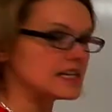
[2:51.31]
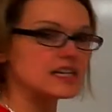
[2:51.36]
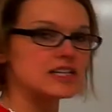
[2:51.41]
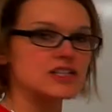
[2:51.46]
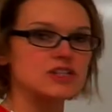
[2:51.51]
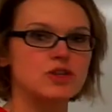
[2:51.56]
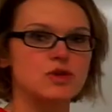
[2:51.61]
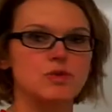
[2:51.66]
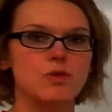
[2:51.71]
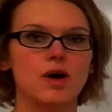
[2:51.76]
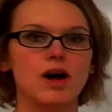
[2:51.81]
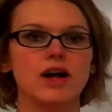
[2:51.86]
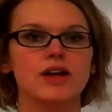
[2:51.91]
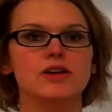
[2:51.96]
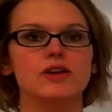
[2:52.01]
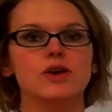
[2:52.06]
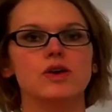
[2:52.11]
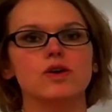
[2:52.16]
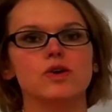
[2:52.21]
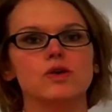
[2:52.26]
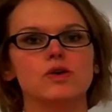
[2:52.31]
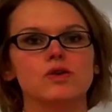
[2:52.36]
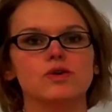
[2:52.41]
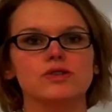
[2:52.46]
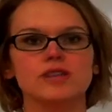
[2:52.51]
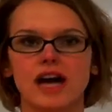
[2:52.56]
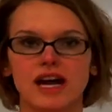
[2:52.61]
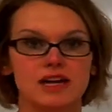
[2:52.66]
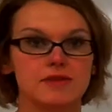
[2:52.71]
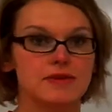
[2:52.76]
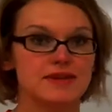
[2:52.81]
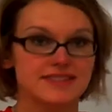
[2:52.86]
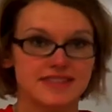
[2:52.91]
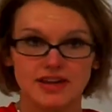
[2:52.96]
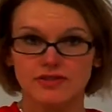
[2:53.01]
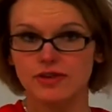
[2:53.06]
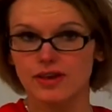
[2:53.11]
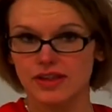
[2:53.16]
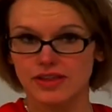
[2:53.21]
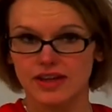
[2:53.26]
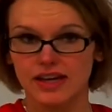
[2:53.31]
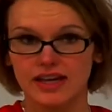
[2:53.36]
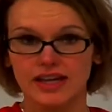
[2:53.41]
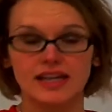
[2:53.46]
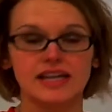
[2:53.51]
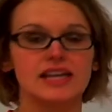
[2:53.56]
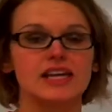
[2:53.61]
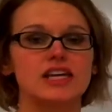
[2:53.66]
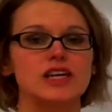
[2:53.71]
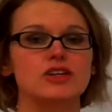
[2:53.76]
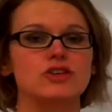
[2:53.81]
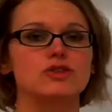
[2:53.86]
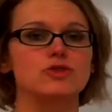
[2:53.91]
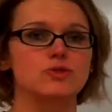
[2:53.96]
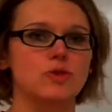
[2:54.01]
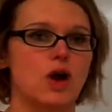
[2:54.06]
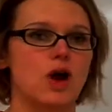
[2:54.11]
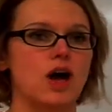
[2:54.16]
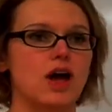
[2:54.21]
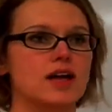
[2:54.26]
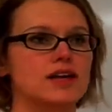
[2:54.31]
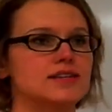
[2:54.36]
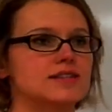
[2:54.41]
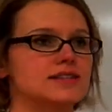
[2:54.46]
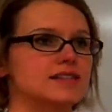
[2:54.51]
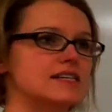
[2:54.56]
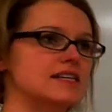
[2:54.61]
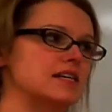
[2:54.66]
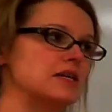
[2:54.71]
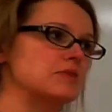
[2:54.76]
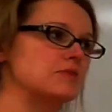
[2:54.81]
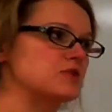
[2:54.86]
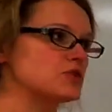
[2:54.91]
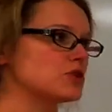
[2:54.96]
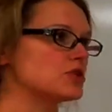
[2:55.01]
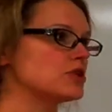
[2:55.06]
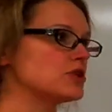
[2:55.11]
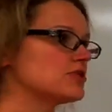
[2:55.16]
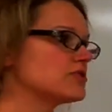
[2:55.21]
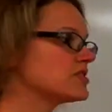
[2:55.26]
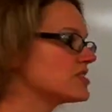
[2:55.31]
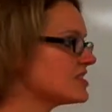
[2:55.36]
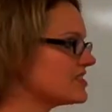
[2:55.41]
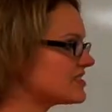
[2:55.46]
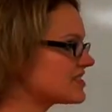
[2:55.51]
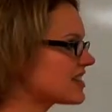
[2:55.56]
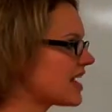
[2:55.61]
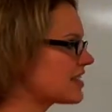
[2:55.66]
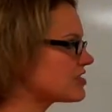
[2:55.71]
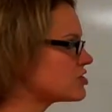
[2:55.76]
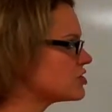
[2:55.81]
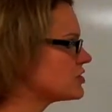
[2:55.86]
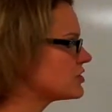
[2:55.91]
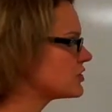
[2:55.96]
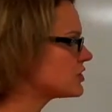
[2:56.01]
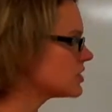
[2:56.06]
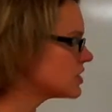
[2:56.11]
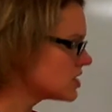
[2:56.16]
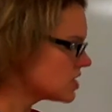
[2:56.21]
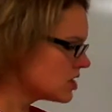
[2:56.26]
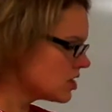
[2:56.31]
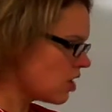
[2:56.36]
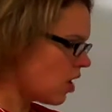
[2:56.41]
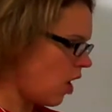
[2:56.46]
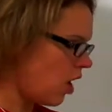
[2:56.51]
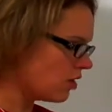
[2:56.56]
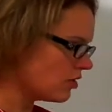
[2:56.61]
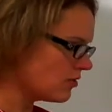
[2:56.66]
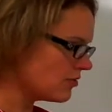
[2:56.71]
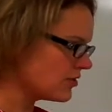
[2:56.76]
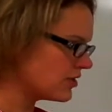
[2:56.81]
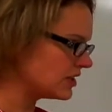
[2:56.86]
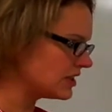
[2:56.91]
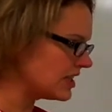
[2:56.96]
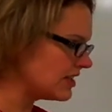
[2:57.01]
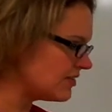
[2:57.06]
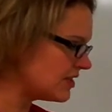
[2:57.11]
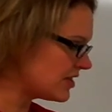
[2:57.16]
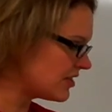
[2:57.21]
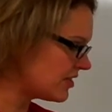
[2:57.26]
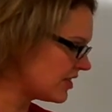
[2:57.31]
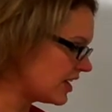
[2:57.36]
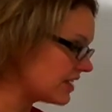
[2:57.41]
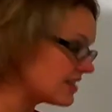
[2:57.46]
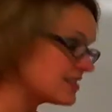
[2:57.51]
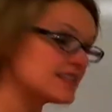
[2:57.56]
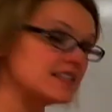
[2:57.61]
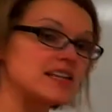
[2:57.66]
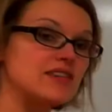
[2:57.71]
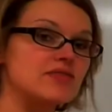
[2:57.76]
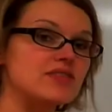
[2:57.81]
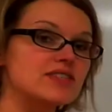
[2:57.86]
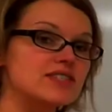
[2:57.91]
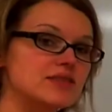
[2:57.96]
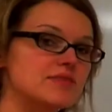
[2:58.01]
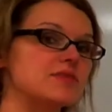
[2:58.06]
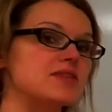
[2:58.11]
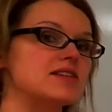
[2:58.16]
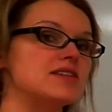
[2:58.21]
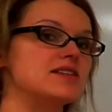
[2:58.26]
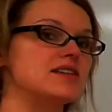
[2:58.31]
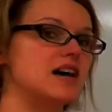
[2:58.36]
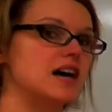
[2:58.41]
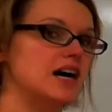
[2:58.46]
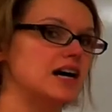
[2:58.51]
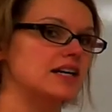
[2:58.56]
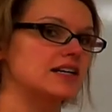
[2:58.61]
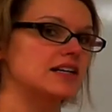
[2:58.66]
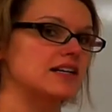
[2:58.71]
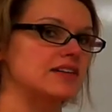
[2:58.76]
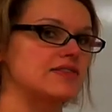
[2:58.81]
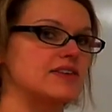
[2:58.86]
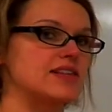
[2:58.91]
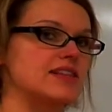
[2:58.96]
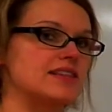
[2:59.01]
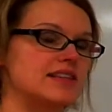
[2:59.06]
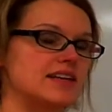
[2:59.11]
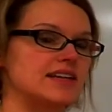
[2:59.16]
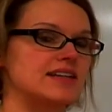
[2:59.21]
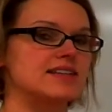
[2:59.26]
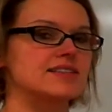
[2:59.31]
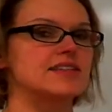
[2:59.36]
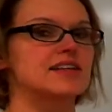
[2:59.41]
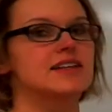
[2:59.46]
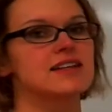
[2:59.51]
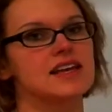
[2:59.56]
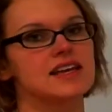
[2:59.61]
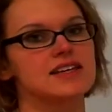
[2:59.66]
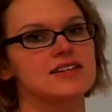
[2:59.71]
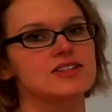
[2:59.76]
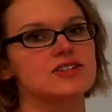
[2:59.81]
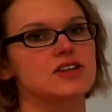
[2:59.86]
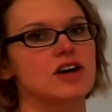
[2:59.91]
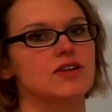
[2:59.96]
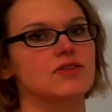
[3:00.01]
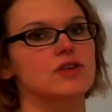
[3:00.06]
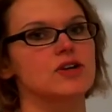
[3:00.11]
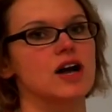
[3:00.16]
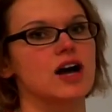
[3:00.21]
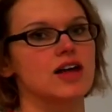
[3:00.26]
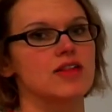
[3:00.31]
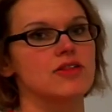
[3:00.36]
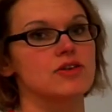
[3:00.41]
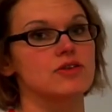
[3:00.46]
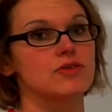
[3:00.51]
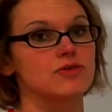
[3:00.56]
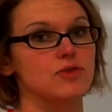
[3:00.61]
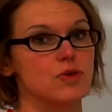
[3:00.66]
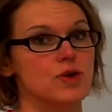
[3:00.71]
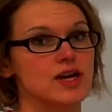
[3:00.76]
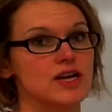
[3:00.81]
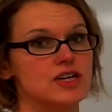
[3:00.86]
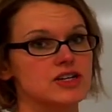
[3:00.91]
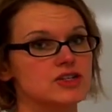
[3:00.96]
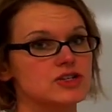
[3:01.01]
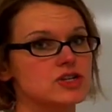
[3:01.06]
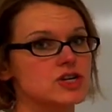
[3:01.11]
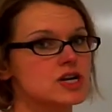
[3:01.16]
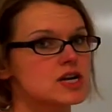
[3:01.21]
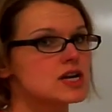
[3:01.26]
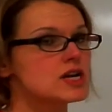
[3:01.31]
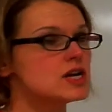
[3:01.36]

He's the one who documents everything. He draws, he observes, he sketches all of the living things and even some of the non living things that they discovered on their voyage.